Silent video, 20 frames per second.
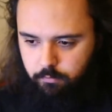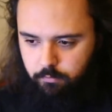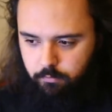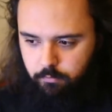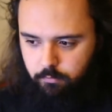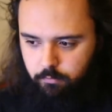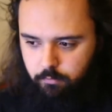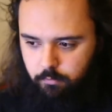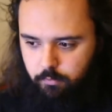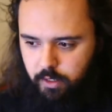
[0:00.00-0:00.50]

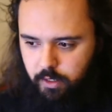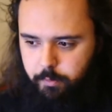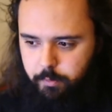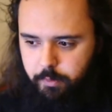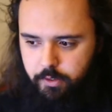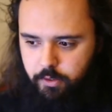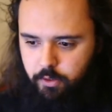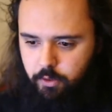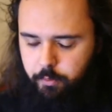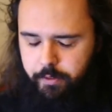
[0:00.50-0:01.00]
That'd be
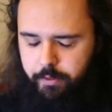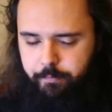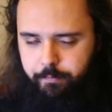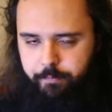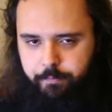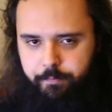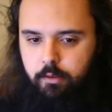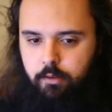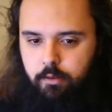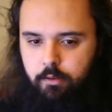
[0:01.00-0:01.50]
stupid.
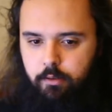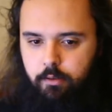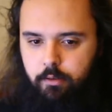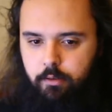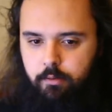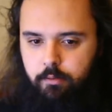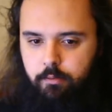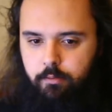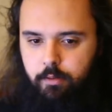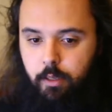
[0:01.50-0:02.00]

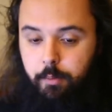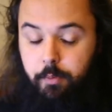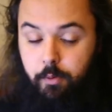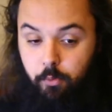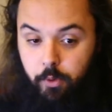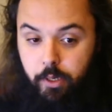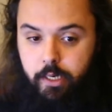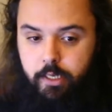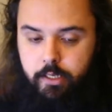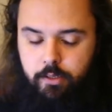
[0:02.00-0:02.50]
That'd be
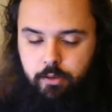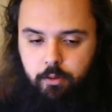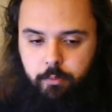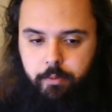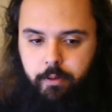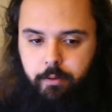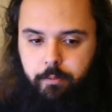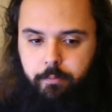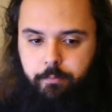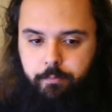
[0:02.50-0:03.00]
really stupid.
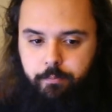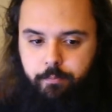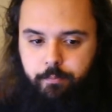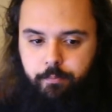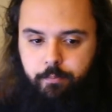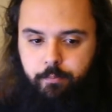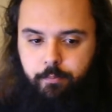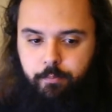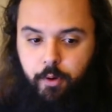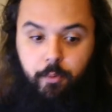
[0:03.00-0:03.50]

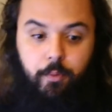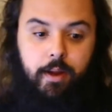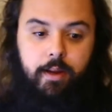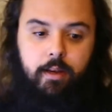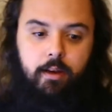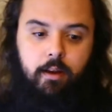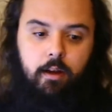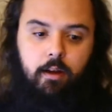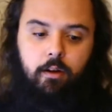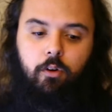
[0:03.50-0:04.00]
But right
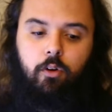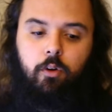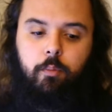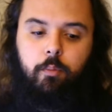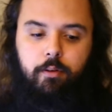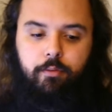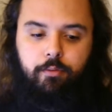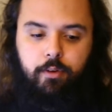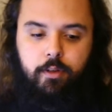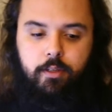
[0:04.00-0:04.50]
now, all my
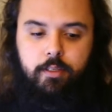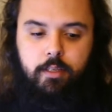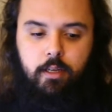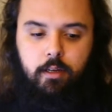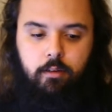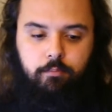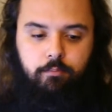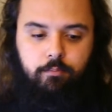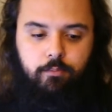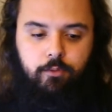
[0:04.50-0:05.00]
friends are
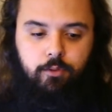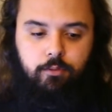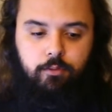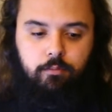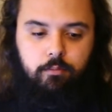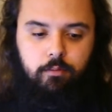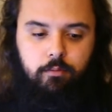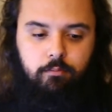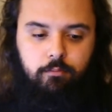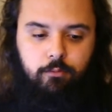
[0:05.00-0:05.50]

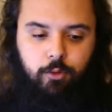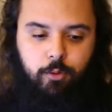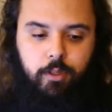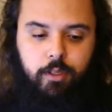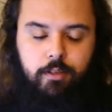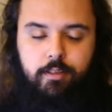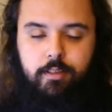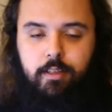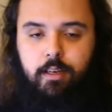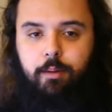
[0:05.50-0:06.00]
doing a
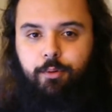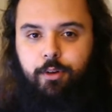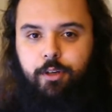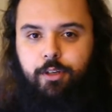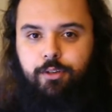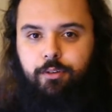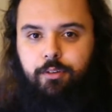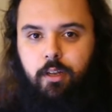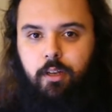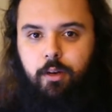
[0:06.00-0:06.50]
celebration
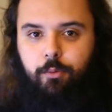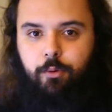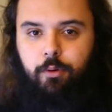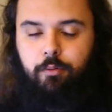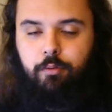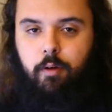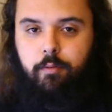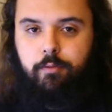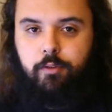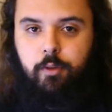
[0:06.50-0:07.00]
that I would have
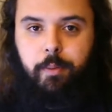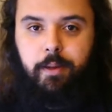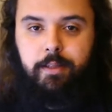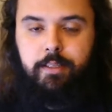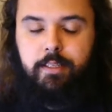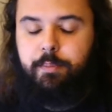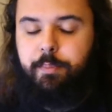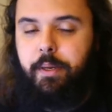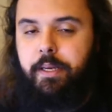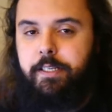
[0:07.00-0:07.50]
loved to
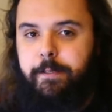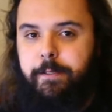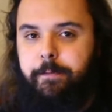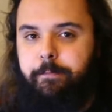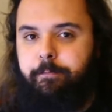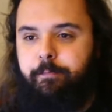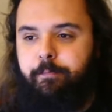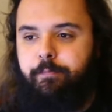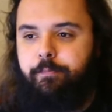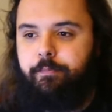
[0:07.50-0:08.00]
participate in,
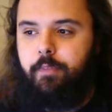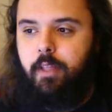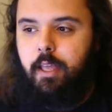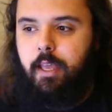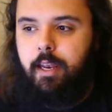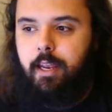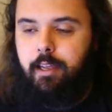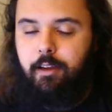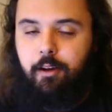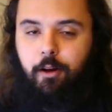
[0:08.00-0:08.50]
and I
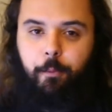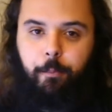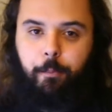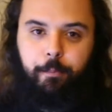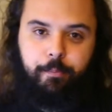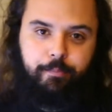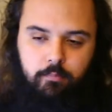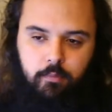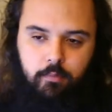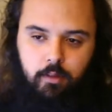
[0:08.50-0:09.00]
can't.
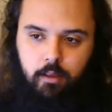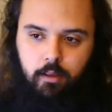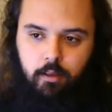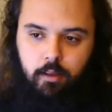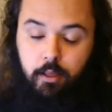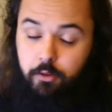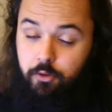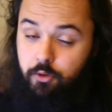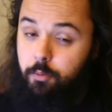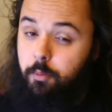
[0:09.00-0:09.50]
And
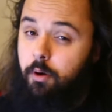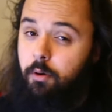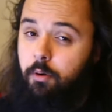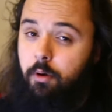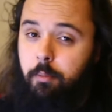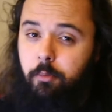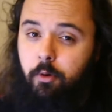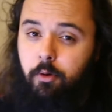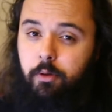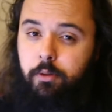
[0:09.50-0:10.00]
tomorrow I'm
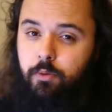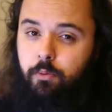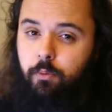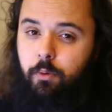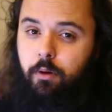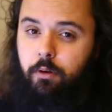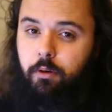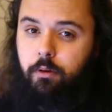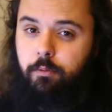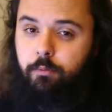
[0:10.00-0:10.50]
going to work.
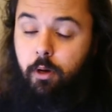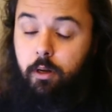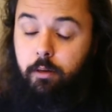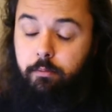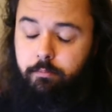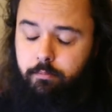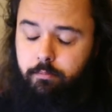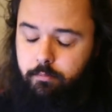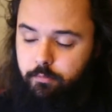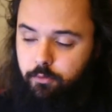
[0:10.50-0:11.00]
Well,
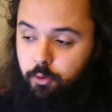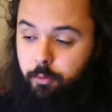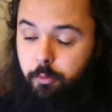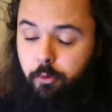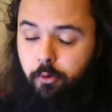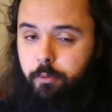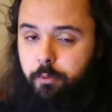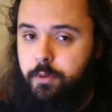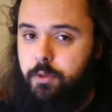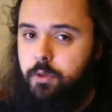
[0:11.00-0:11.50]
tomorrow I'm
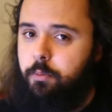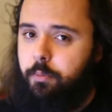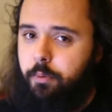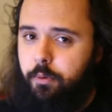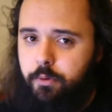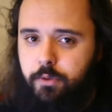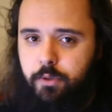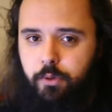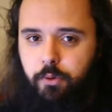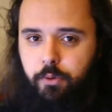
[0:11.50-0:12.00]
supposed
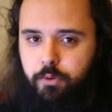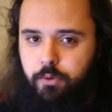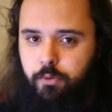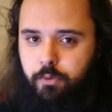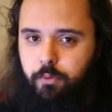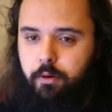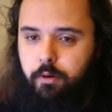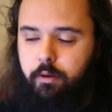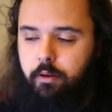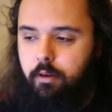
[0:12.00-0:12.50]
to go to work,
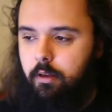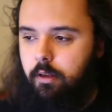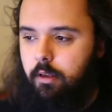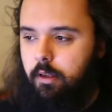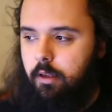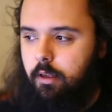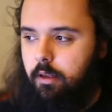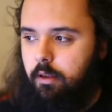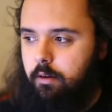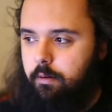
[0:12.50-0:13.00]

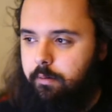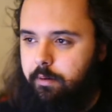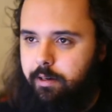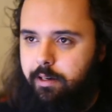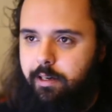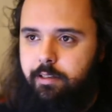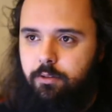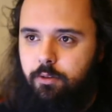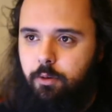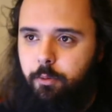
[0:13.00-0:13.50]
or at least
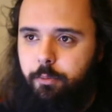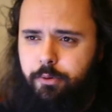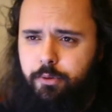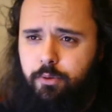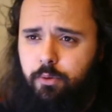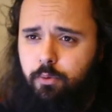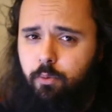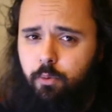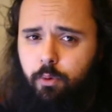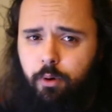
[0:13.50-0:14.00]
supposed to
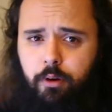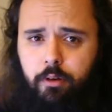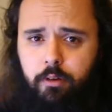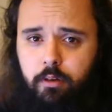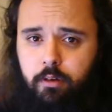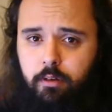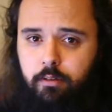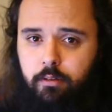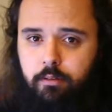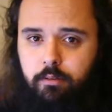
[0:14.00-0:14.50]
work
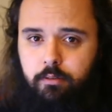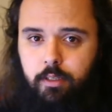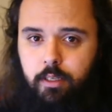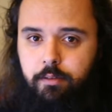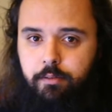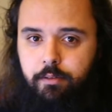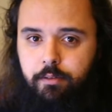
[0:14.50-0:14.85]
even.